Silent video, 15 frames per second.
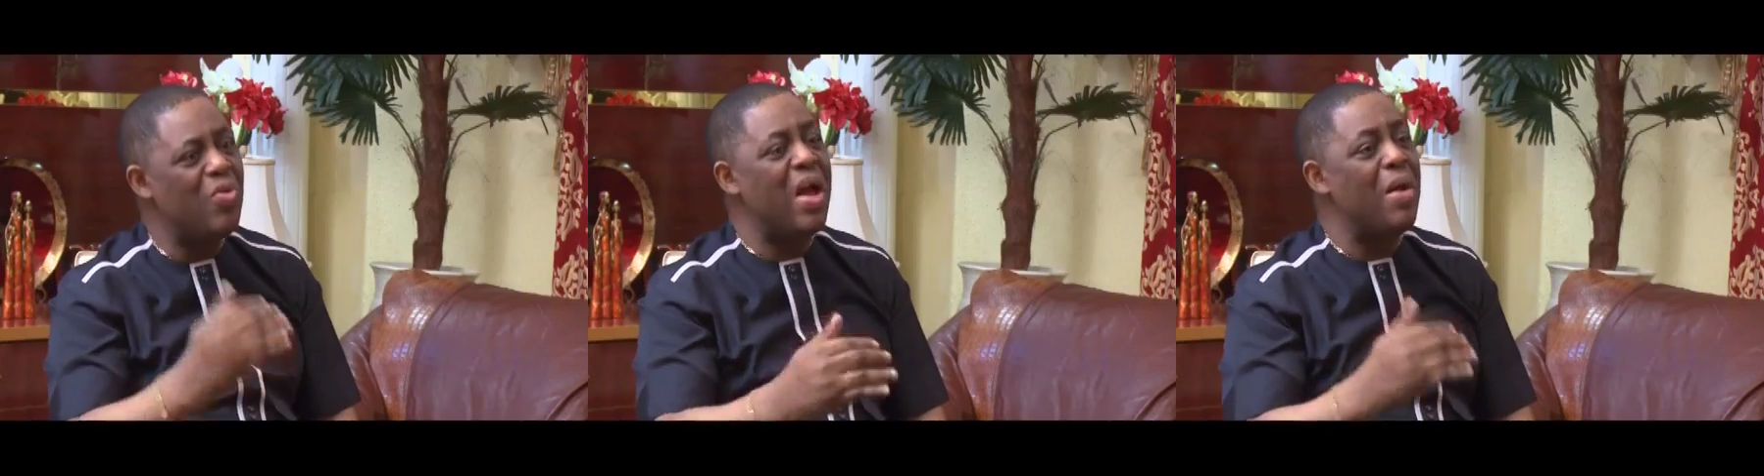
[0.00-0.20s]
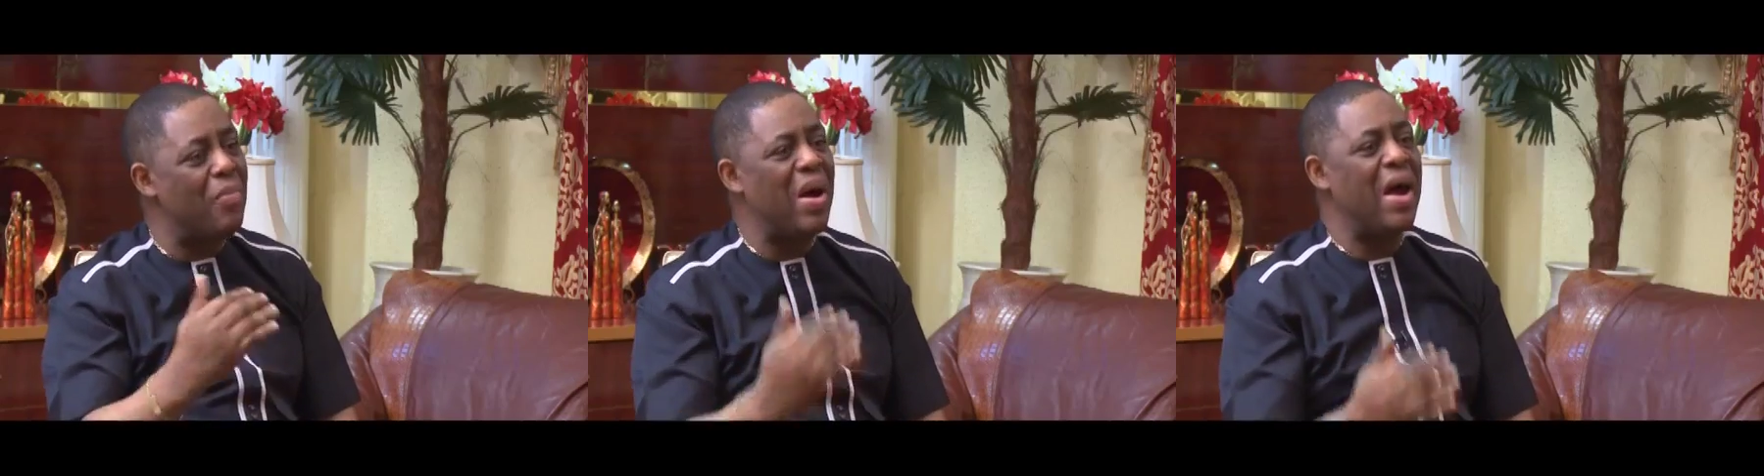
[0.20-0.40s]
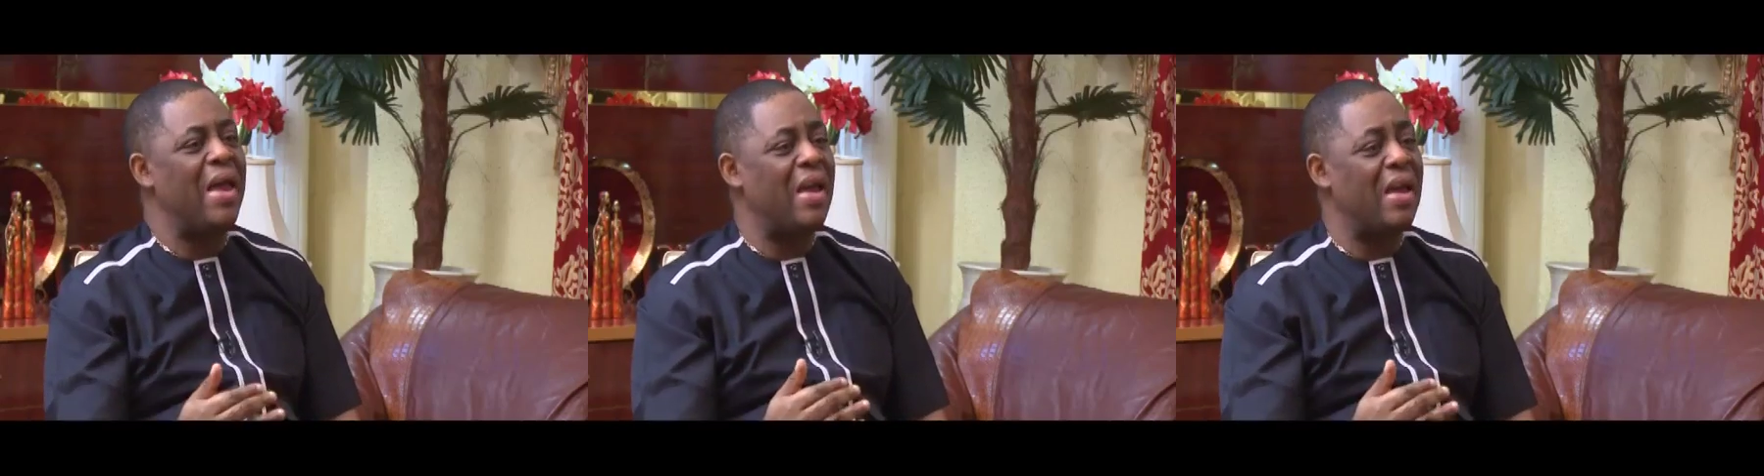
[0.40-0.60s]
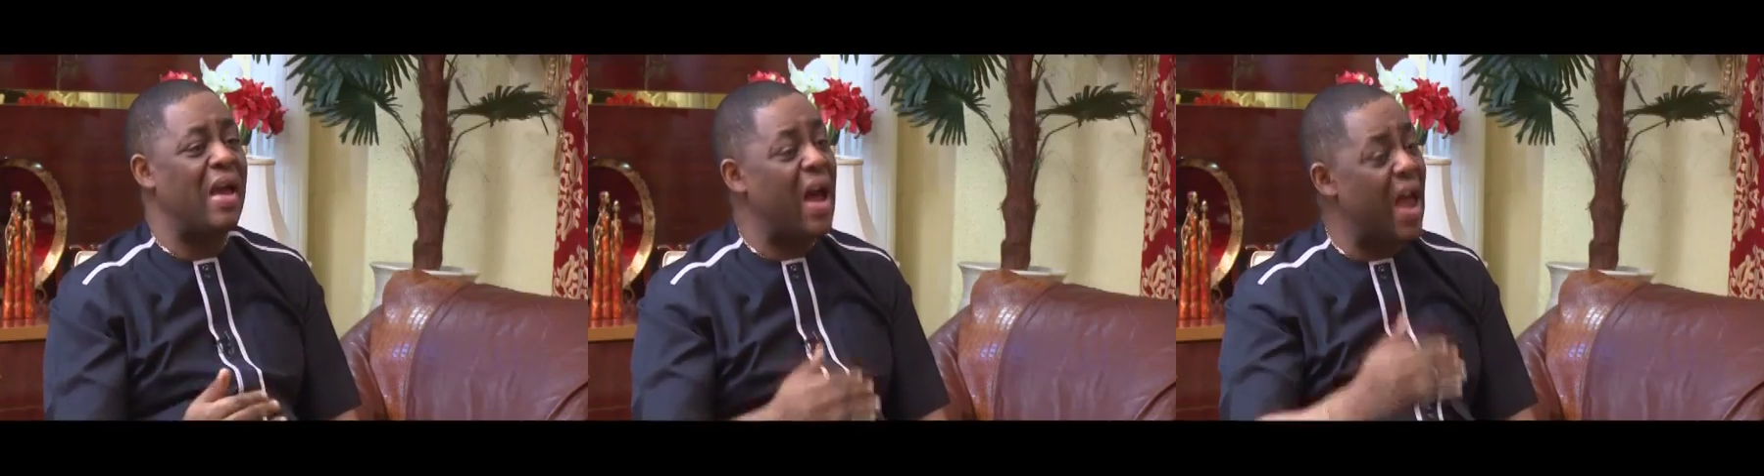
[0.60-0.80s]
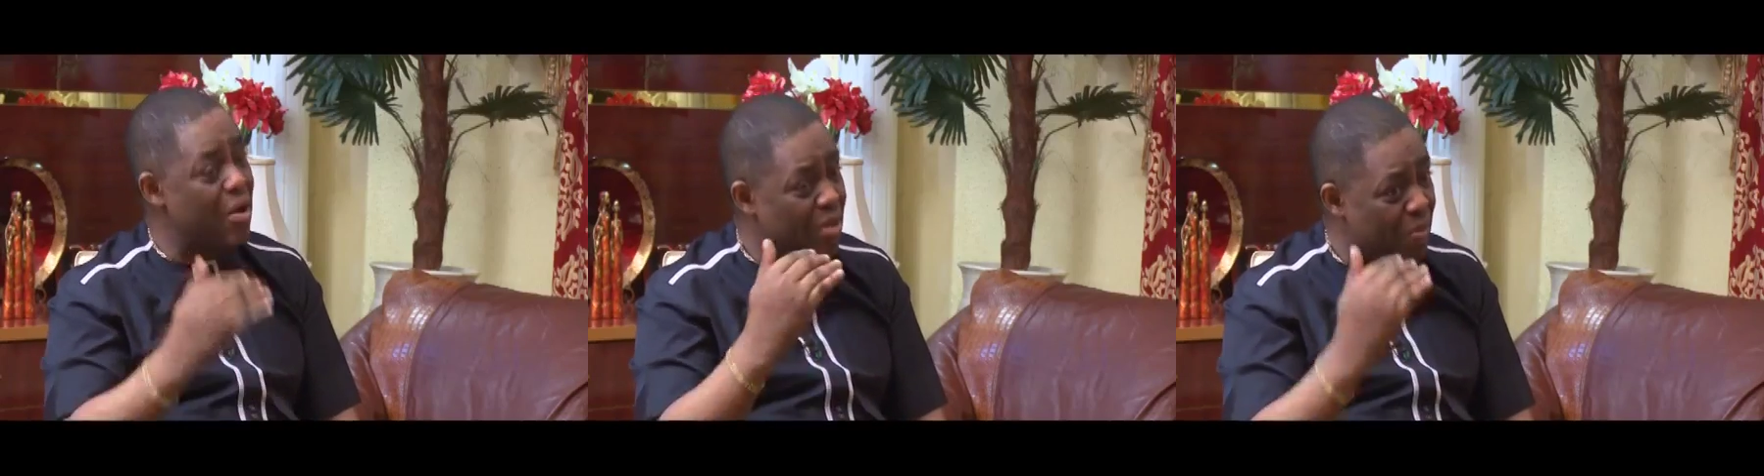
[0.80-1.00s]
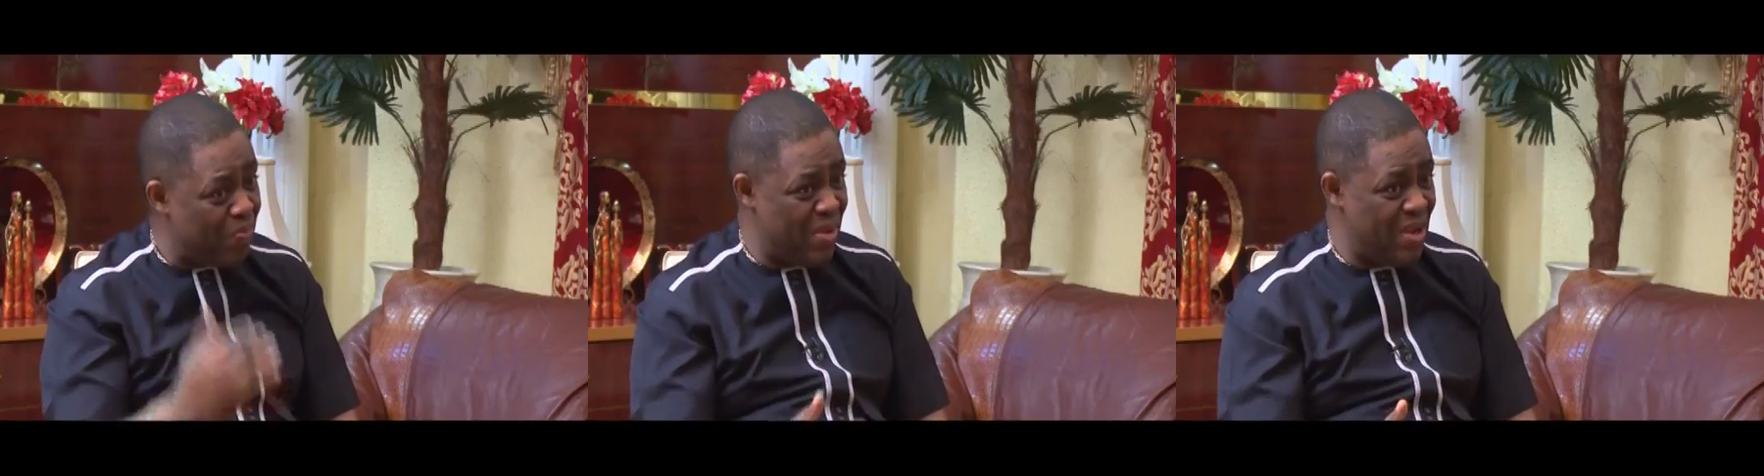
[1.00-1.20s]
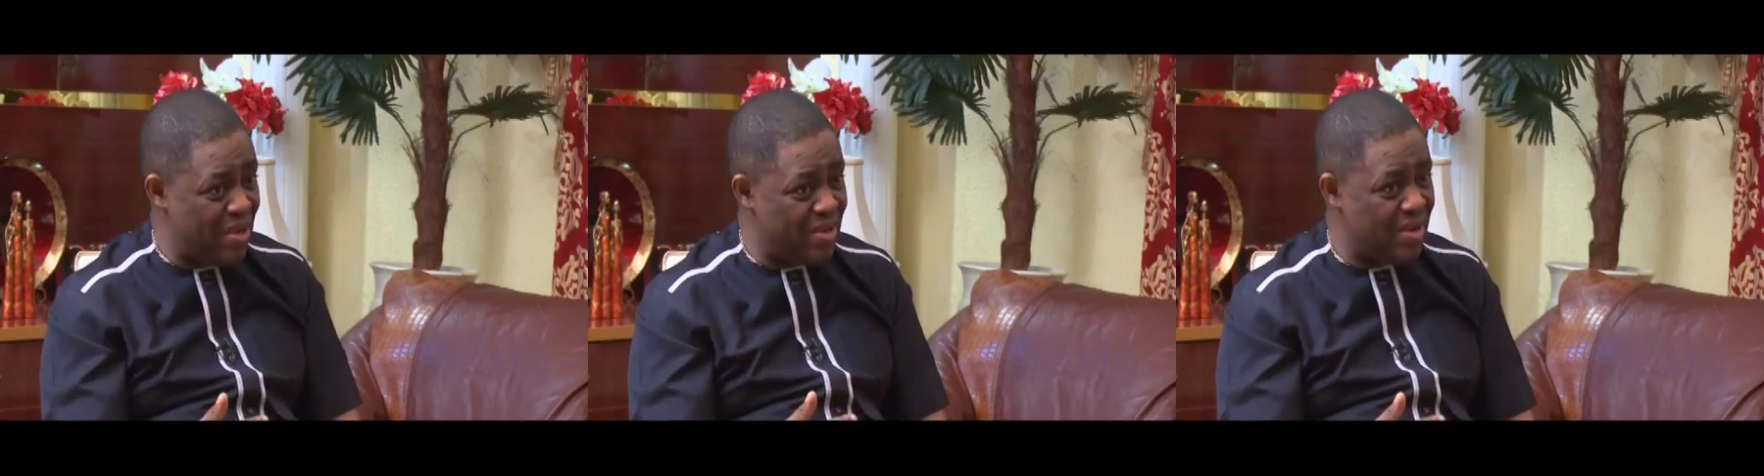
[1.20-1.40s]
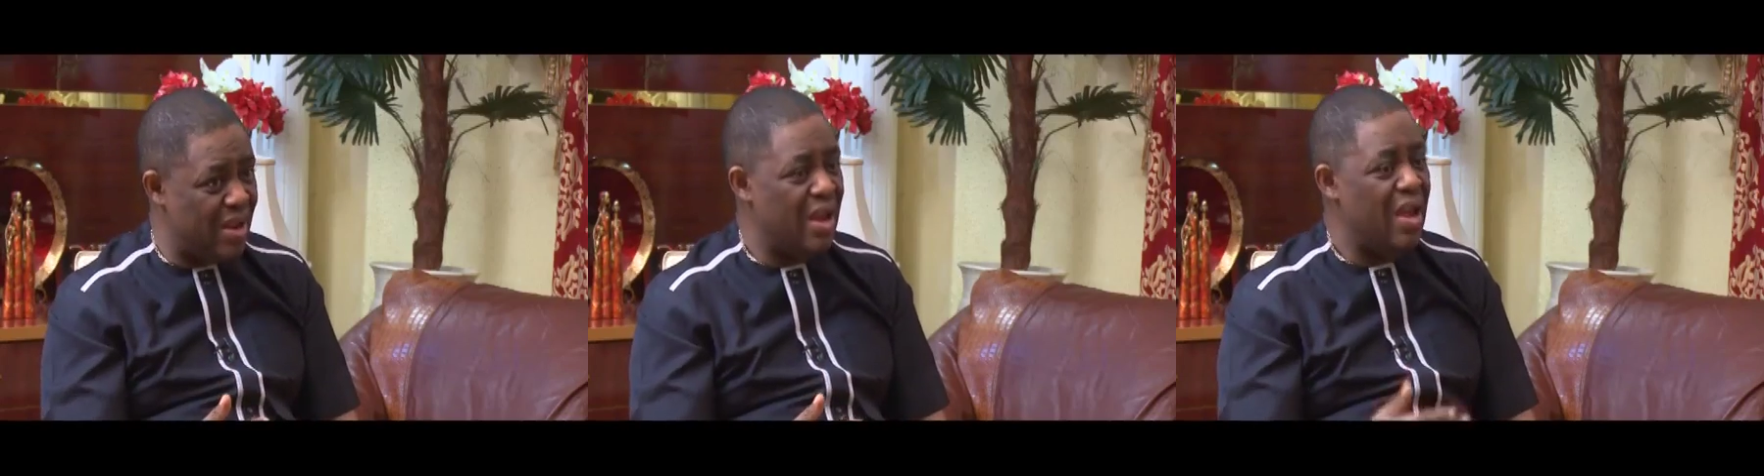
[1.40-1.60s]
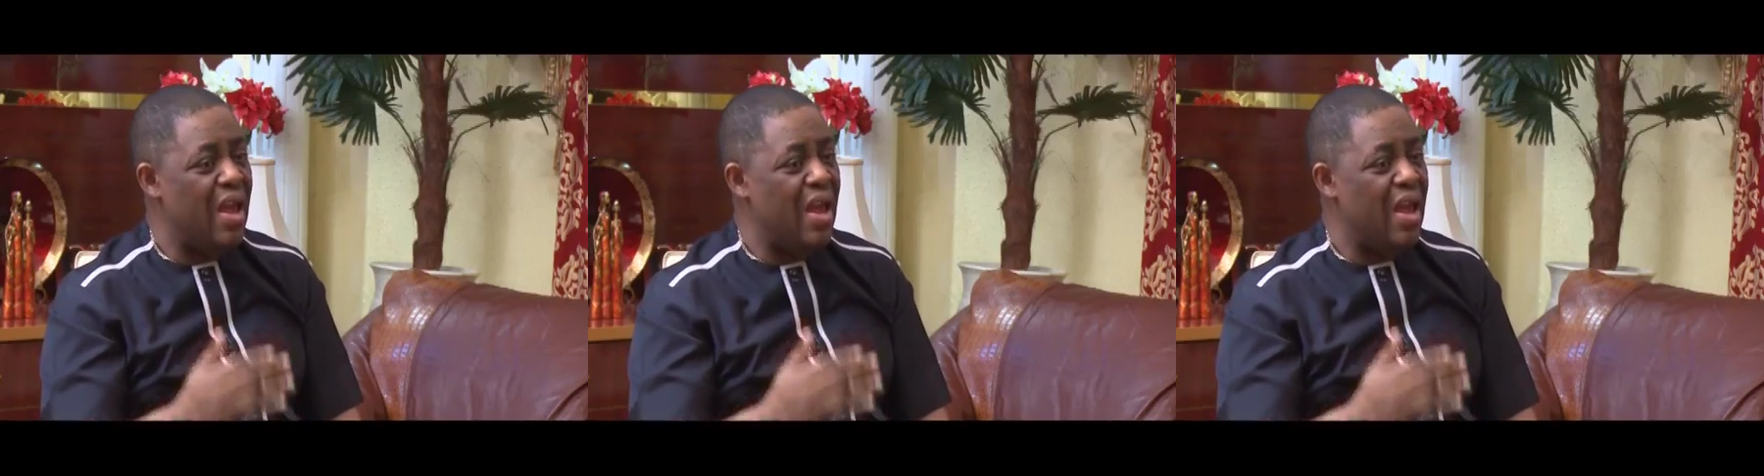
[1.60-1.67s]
whereby, I repeat,